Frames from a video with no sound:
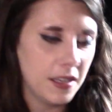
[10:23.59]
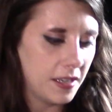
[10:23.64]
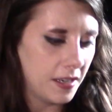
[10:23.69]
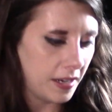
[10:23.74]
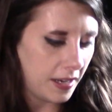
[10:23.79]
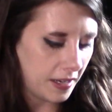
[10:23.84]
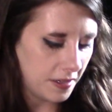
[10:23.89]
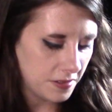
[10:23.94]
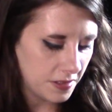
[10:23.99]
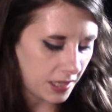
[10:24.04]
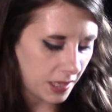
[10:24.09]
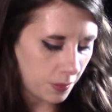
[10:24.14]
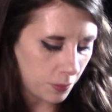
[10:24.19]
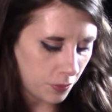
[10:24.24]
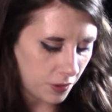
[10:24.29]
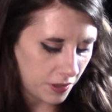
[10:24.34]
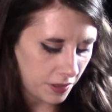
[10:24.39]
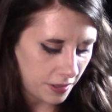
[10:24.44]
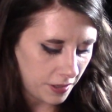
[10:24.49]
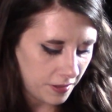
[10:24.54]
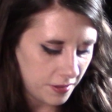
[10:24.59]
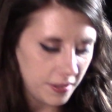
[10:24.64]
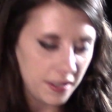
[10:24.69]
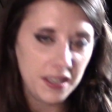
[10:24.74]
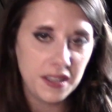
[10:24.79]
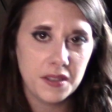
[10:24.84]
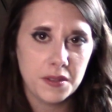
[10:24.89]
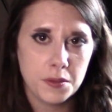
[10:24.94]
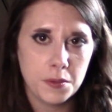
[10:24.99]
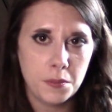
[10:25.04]
can ask him what he
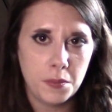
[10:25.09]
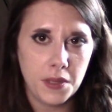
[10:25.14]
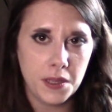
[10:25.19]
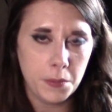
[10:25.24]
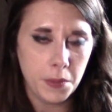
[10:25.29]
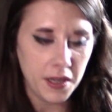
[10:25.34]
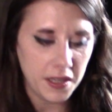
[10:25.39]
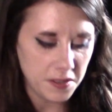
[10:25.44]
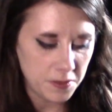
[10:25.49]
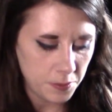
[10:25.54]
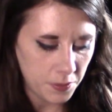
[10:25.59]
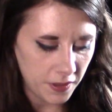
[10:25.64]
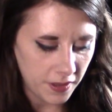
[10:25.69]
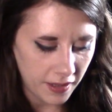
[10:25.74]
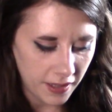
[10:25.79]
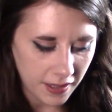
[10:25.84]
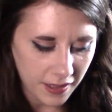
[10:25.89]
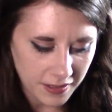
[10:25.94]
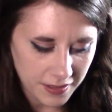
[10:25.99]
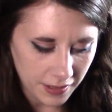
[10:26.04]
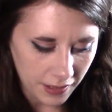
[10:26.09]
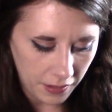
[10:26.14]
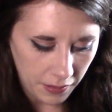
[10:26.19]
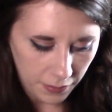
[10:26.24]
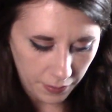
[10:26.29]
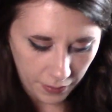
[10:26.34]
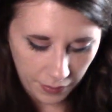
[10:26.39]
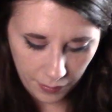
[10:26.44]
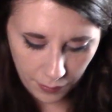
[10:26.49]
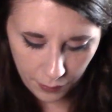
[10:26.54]
thinks would be best, but like I said,
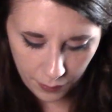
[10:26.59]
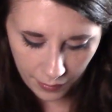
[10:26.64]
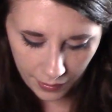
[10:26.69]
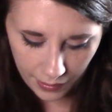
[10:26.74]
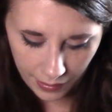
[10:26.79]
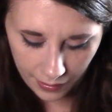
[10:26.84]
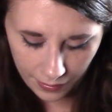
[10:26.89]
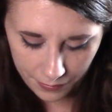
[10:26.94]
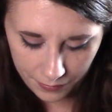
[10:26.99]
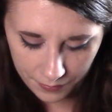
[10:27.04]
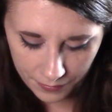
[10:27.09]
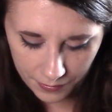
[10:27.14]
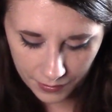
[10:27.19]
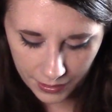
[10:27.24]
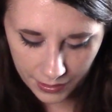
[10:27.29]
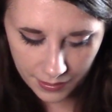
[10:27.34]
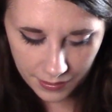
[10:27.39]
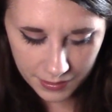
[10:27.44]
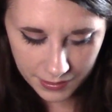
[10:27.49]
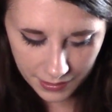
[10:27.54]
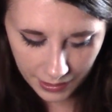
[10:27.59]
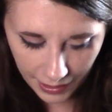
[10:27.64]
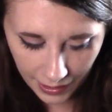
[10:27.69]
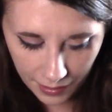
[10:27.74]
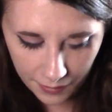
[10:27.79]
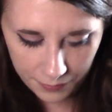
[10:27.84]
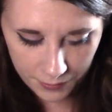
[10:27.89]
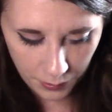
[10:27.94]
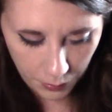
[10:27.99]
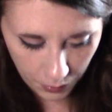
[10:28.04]
it doesn't
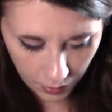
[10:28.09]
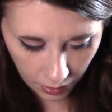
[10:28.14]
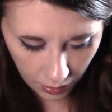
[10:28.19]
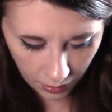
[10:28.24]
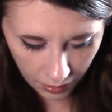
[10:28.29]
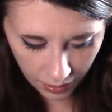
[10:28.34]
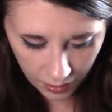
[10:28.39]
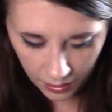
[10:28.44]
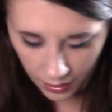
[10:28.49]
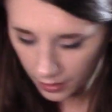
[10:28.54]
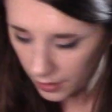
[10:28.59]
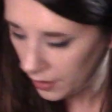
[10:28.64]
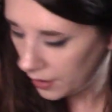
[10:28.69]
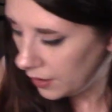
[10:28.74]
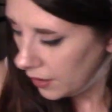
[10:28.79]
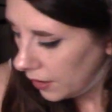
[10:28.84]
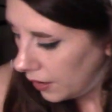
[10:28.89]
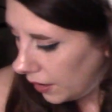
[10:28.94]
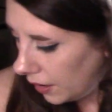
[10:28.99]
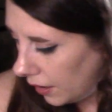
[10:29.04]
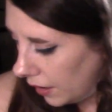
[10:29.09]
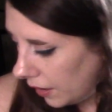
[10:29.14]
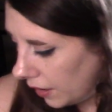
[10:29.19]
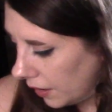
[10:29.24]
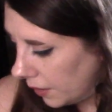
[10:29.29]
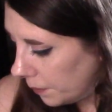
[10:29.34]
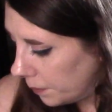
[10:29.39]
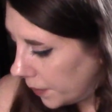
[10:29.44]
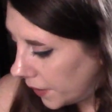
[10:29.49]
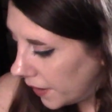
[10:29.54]
have to work.
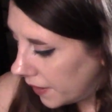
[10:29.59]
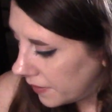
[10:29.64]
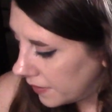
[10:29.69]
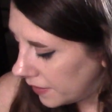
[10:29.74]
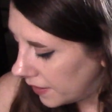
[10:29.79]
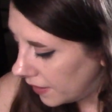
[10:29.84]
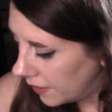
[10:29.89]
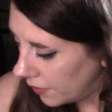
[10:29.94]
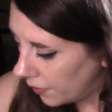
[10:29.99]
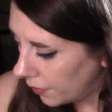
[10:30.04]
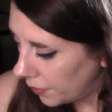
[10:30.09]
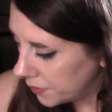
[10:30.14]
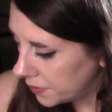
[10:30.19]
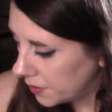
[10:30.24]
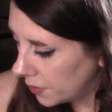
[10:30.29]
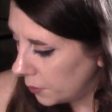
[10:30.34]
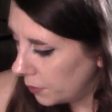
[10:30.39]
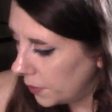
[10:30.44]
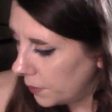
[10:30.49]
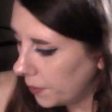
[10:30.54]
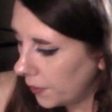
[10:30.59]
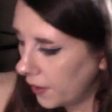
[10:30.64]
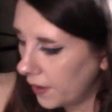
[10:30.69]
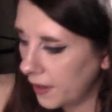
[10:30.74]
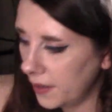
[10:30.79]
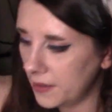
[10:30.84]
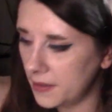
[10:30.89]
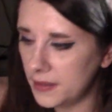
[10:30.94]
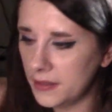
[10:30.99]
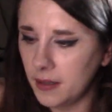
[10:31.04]
But then also we
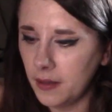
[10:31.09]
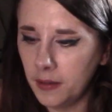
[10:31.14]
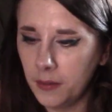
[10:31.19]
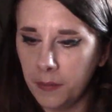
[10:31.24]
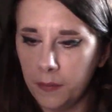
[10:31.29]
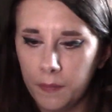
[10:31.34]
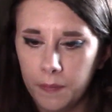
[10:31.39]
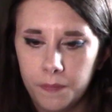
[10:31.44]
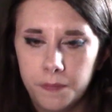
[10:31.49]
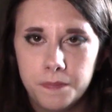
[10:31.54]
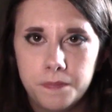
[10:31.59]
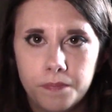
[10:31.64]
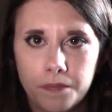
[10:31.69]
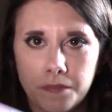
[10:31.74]
bought some,